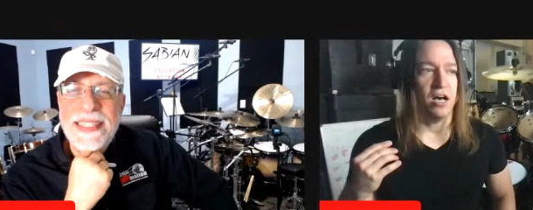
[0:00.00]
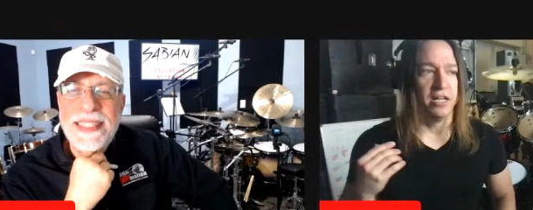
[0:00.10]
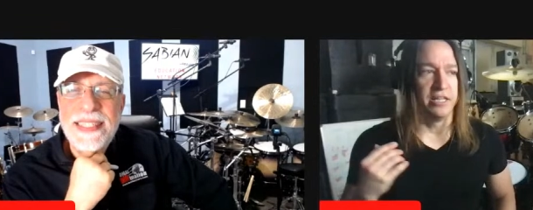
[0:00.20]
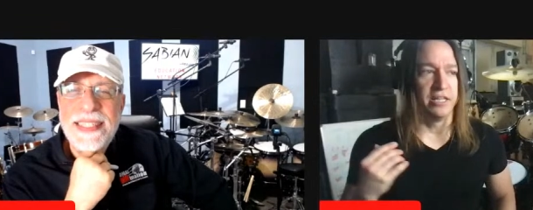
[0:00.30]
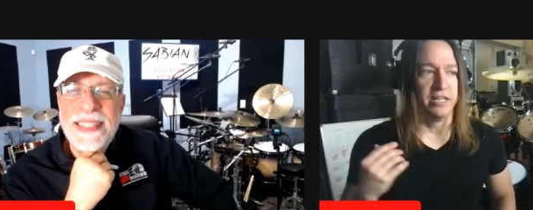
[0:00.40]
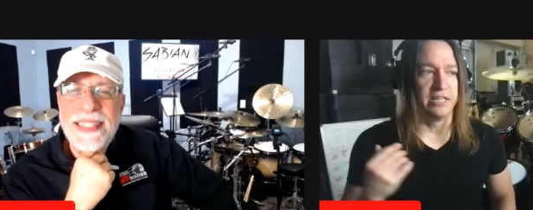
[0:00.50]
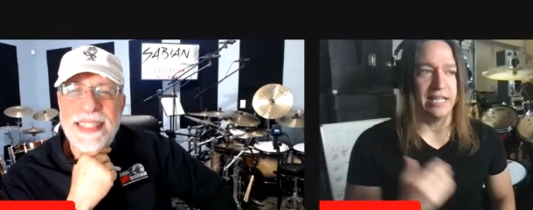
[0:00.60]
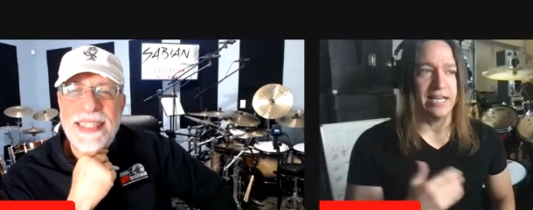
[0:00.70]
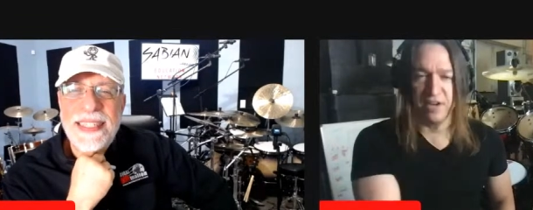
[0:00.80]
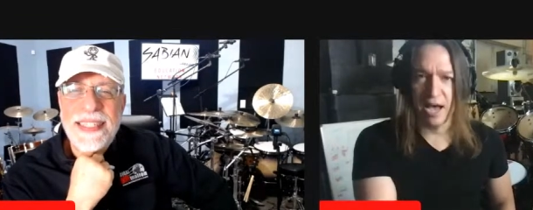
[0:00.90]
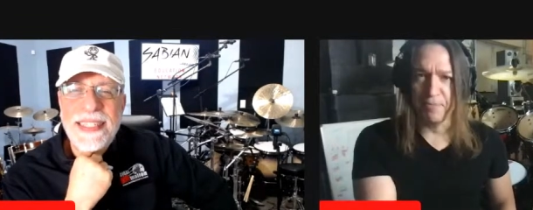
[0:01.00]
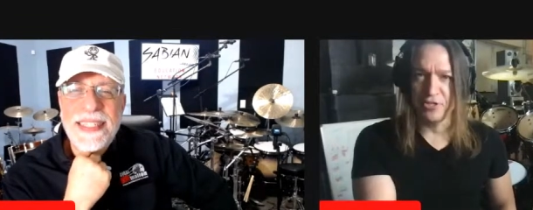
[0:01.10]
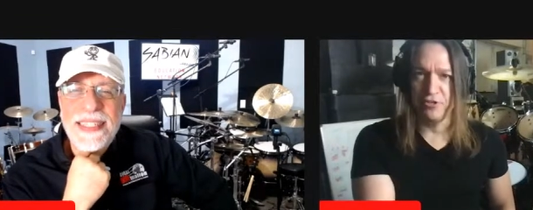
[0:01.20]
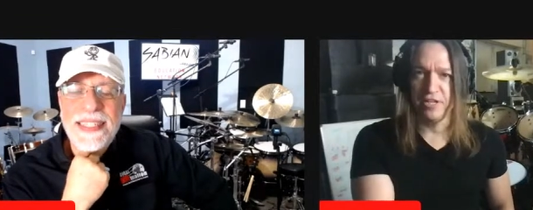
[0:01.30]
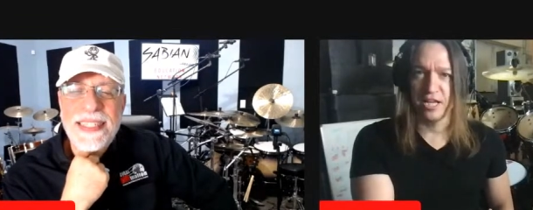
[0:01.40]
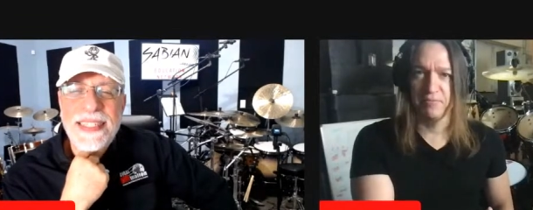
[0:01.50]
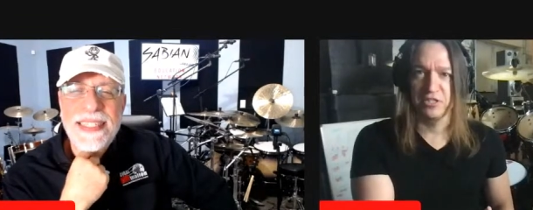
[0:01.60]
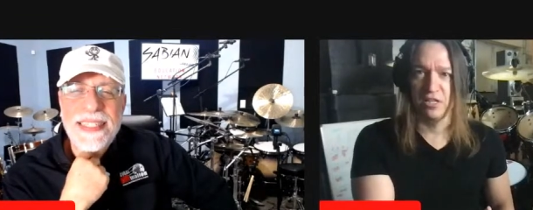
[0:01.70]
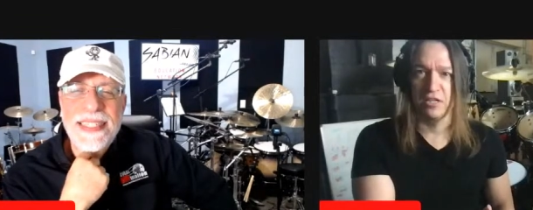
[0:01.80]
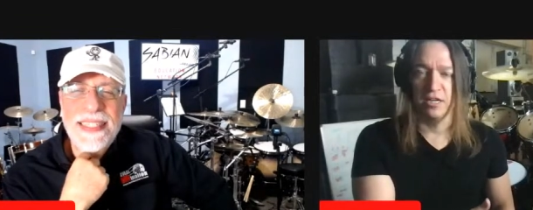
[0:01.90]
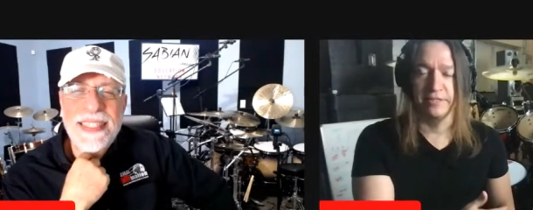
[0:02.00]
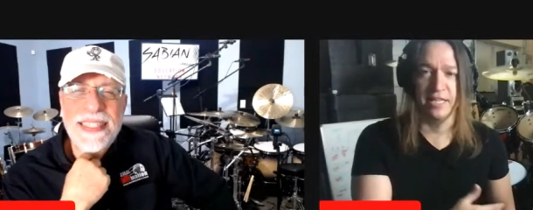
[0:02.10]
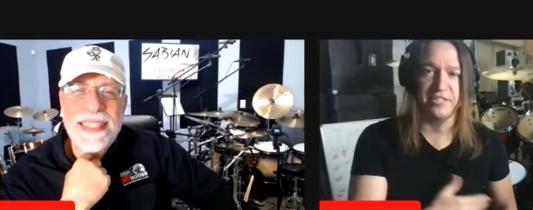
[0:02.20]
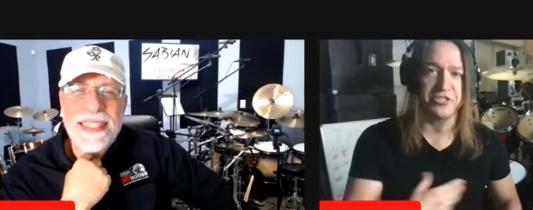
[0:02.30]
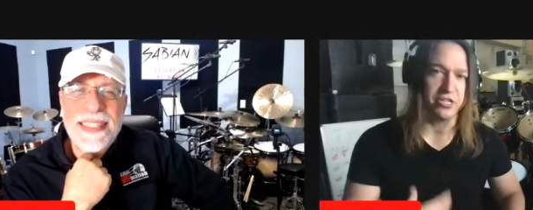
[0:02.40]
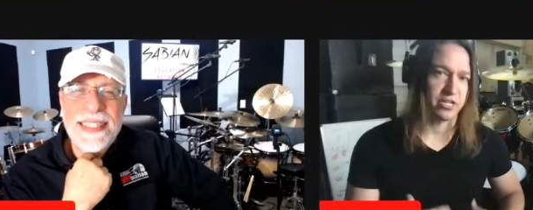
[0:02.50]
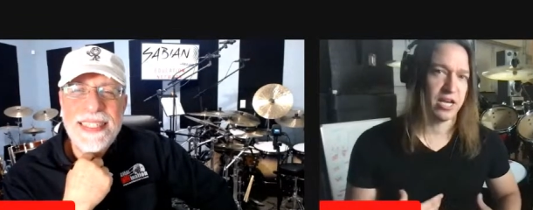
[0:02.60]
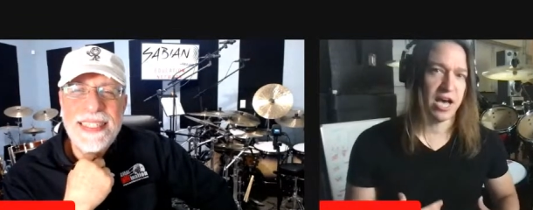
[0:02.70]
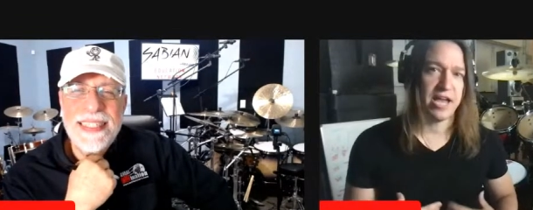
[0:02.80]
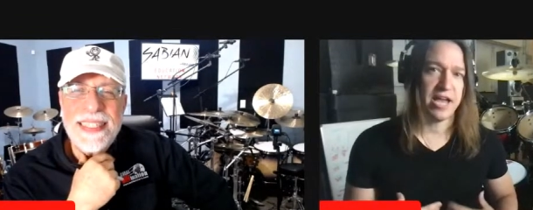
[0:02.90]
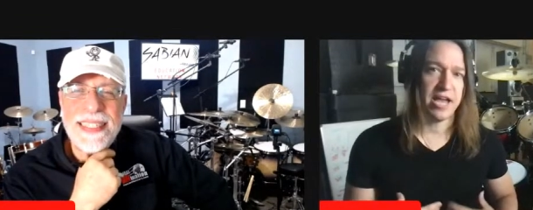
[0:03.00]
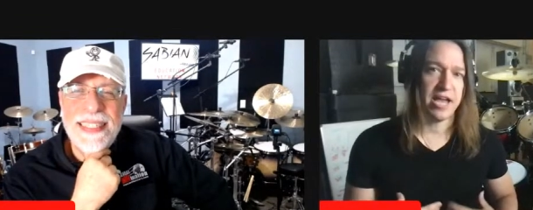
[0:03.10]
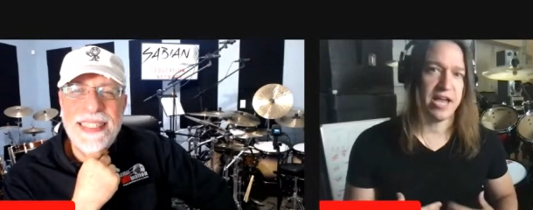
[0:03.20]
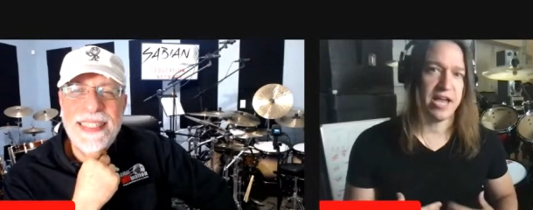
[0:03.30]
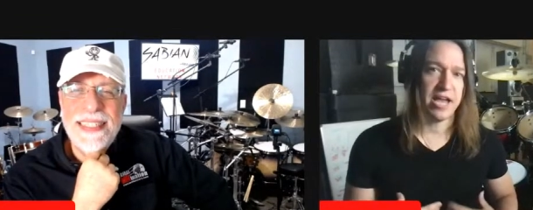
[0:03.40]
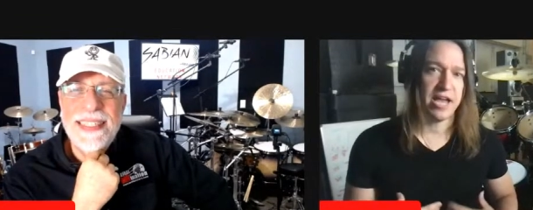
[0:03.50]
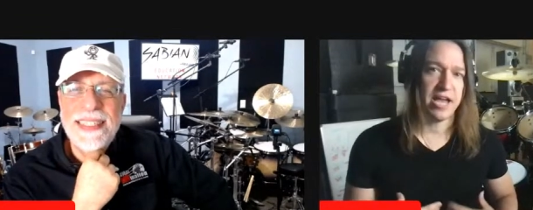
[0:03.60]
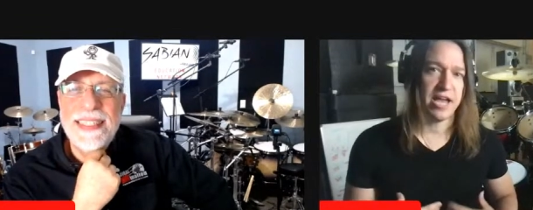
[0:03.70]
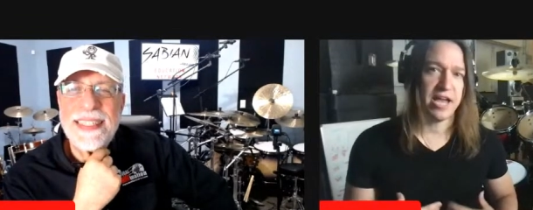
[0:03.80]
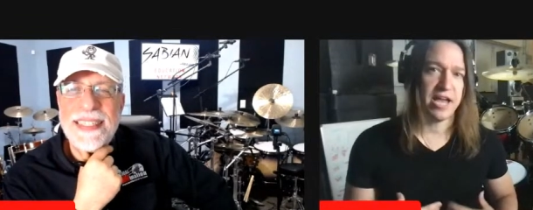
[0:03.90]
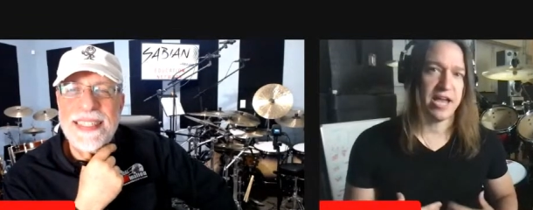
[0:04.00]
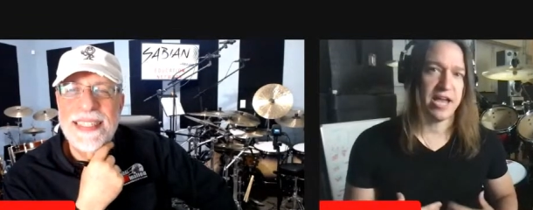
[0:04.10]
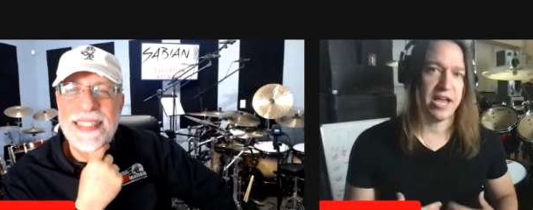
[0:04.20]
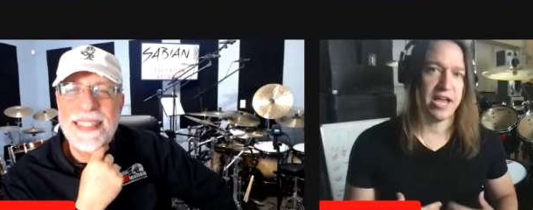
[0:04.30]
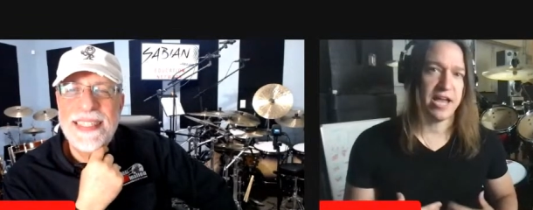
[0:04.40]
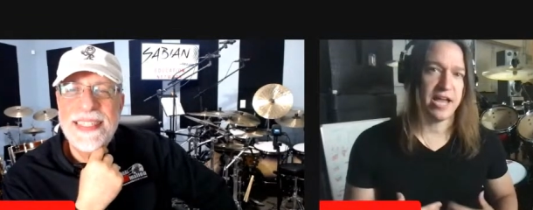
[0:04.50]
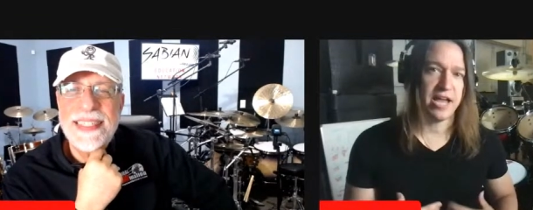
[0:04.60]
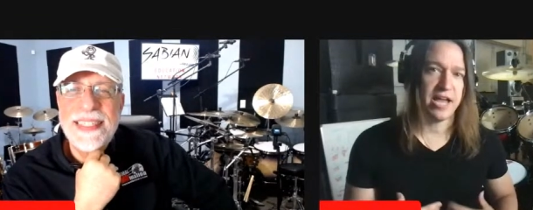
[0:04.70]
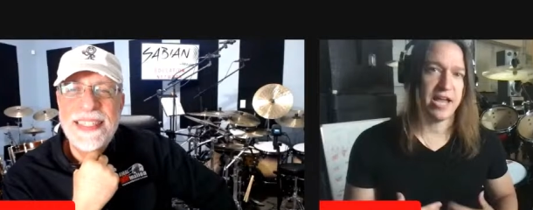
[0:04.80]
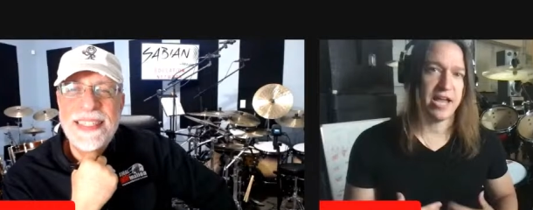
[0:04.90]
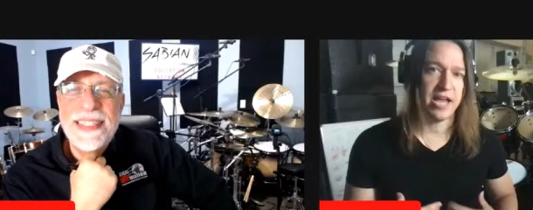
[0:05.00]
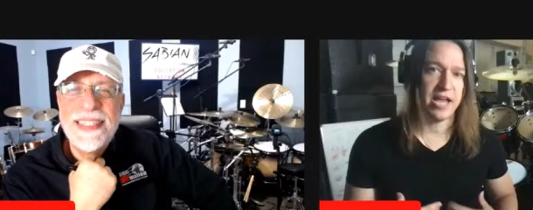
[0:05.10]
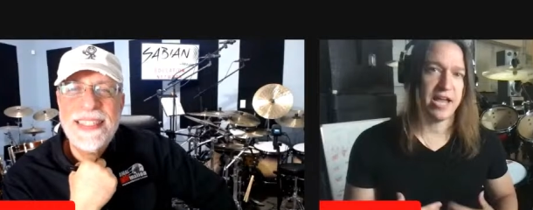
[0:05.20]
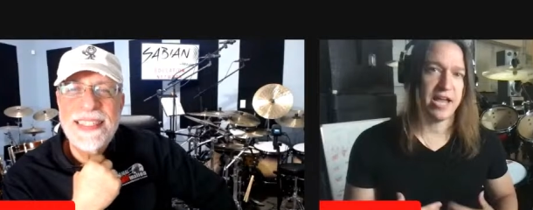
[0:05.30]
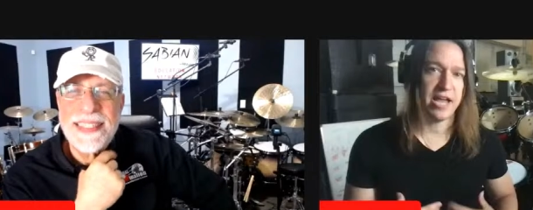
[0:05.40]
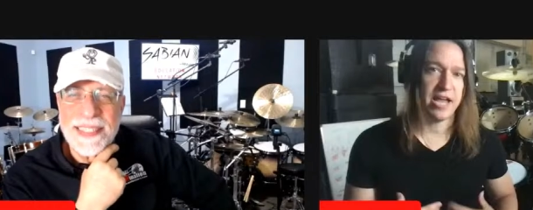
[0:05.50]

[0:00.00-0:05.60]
Speaker 1: unless the opportunity comes along, unless your gut is telling you no, avoid this at all costs.